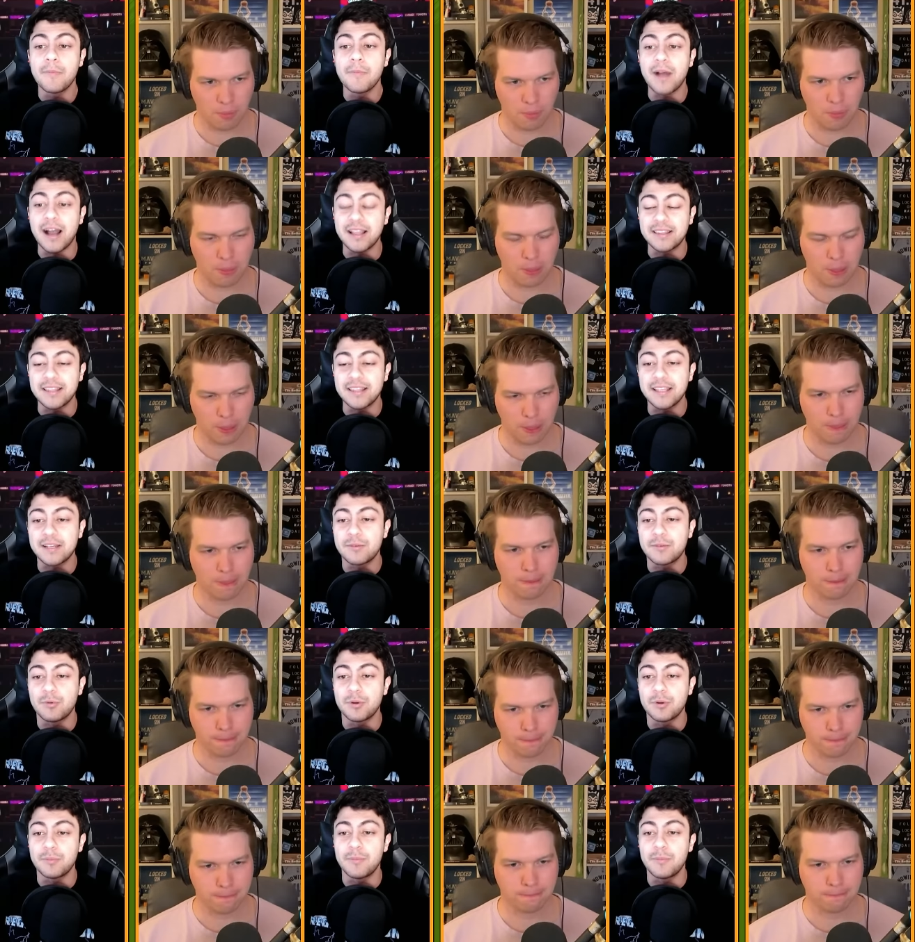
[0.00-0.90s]
Speaker 1: I think
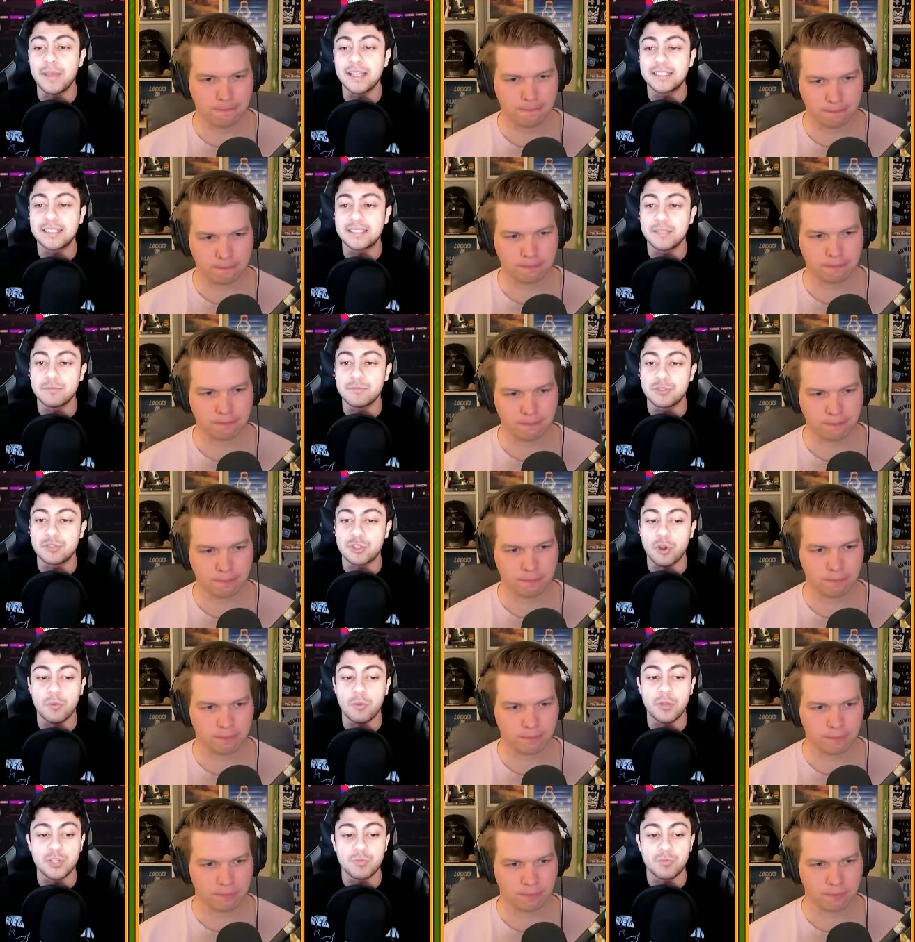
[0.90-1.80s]
what makes him
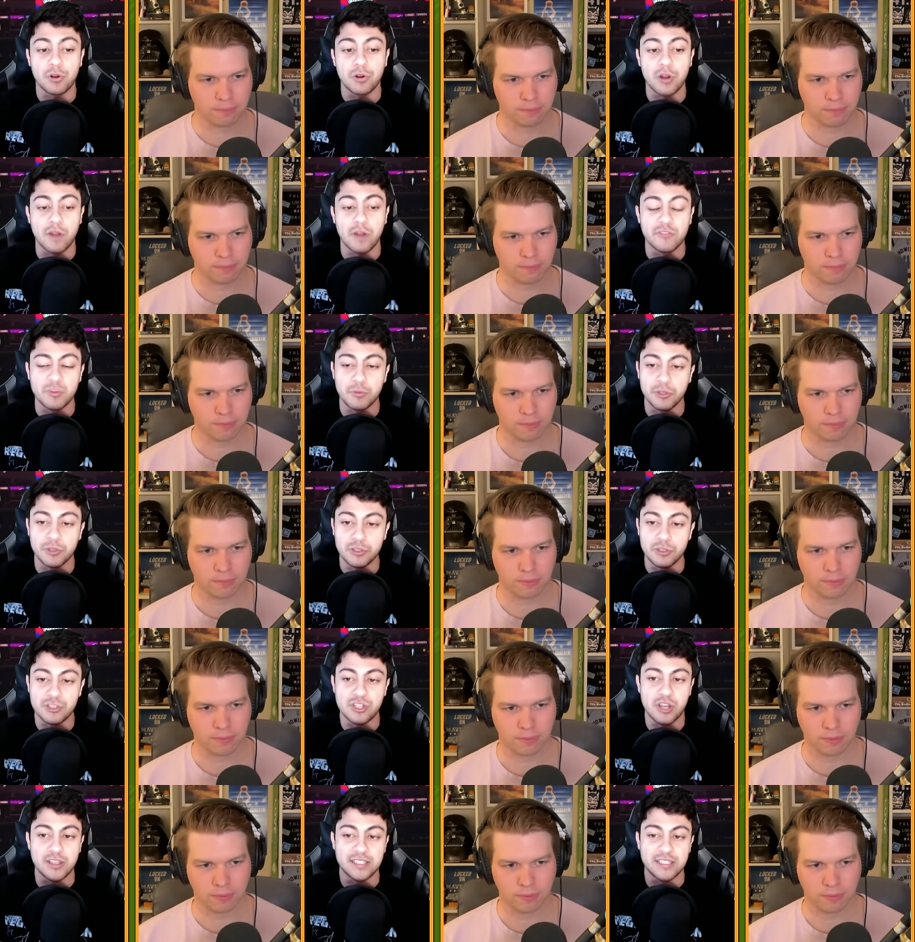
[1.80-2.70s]
so much more comfortable, and you
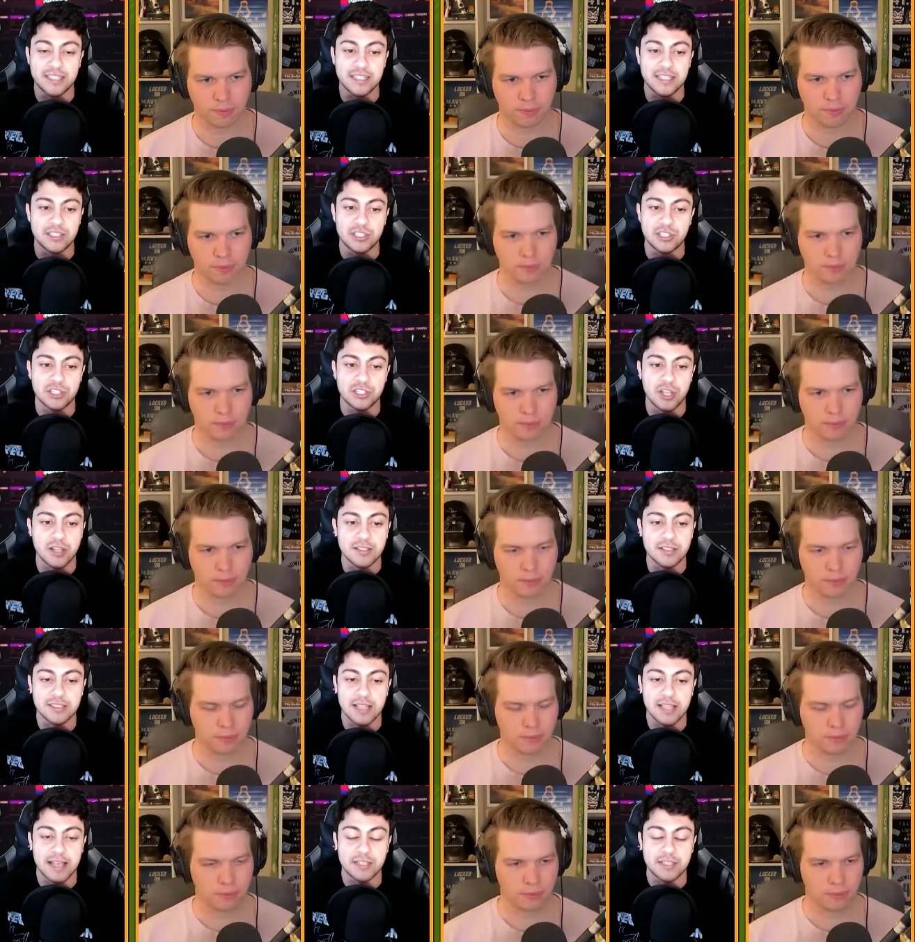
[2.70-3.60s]
saw this against the
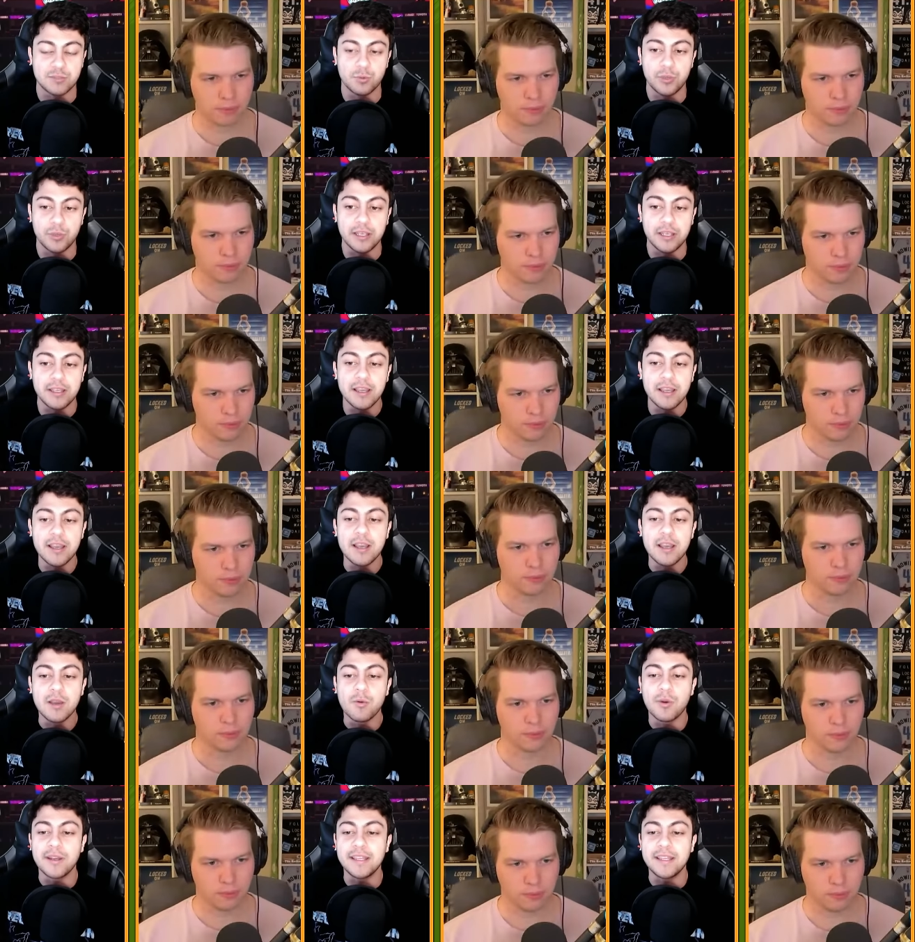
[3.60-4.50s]
Suns last week,
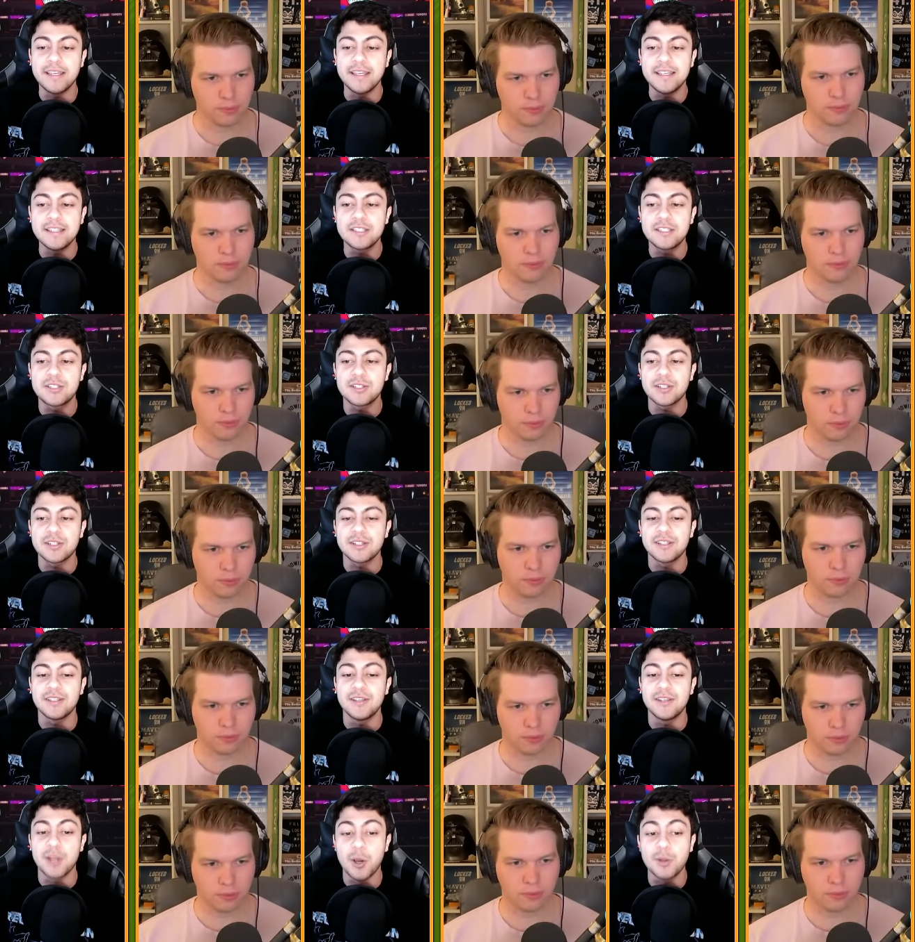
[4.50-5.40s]
when he's
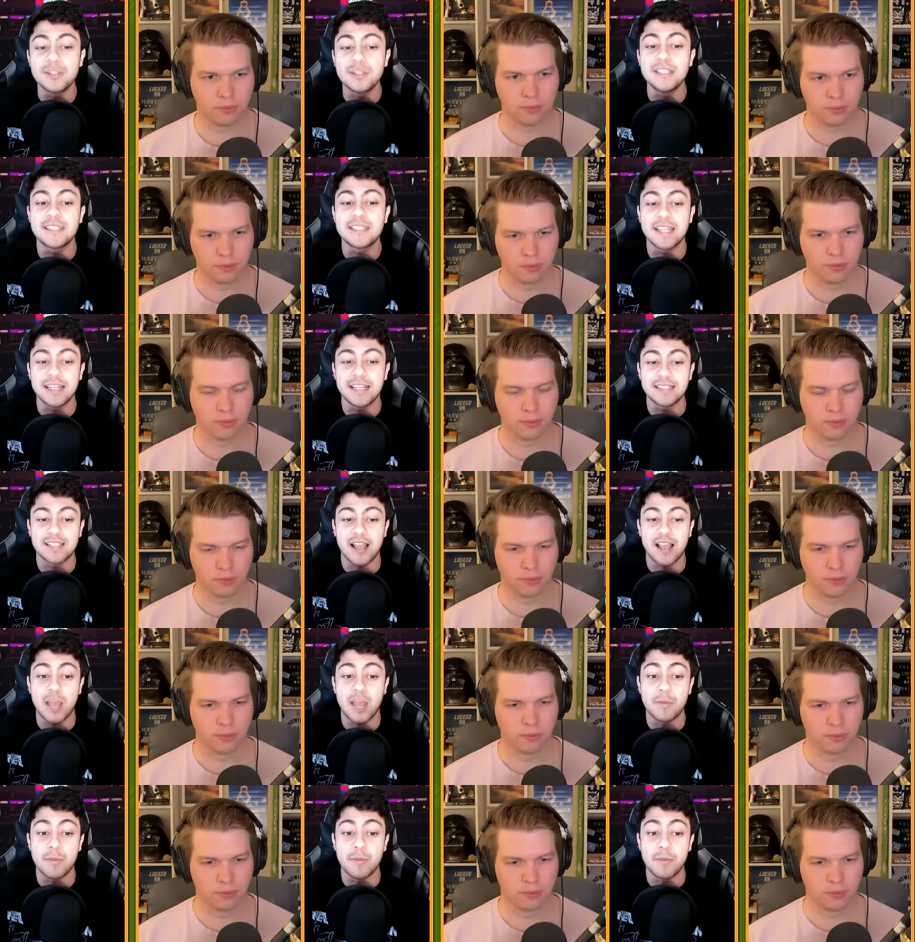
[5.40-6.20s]
knows he's getting time, and